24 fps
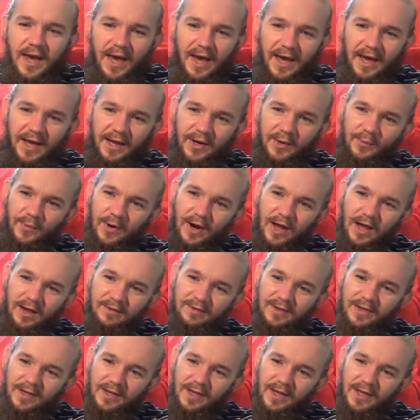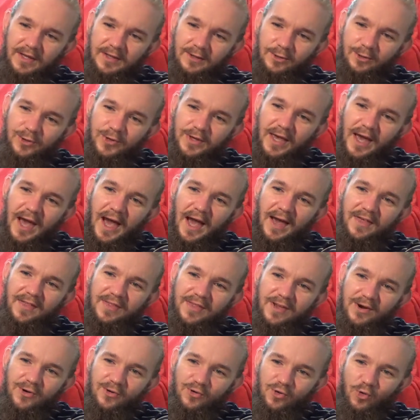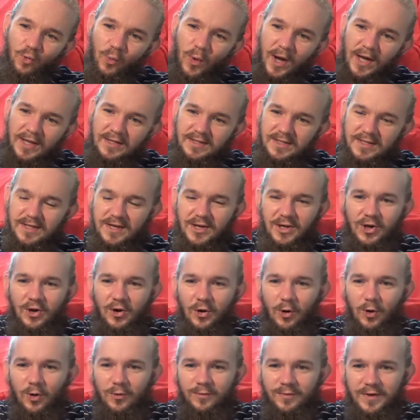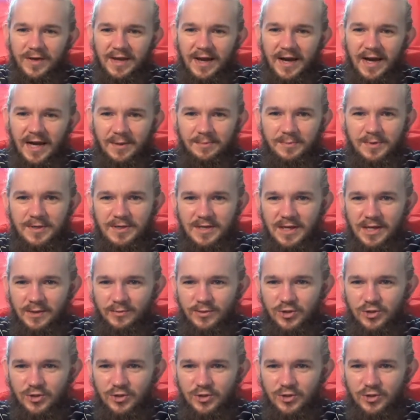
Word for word: and we're having a look at their Rwandan Coffee IPA,